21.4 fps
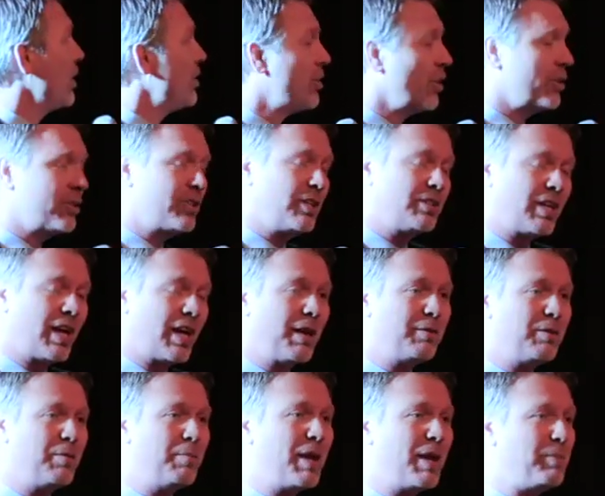took the
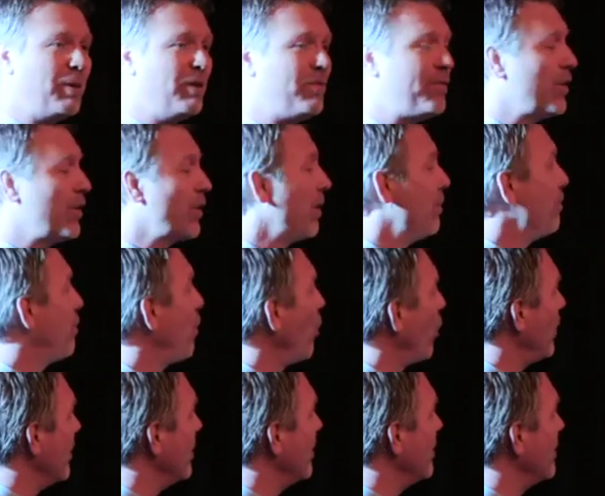time to make me feel
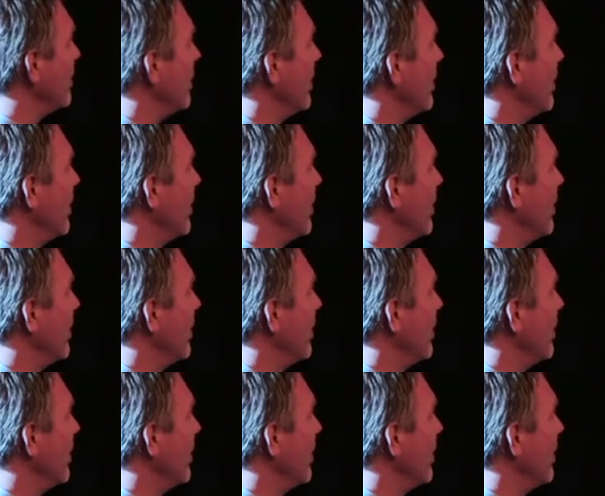important,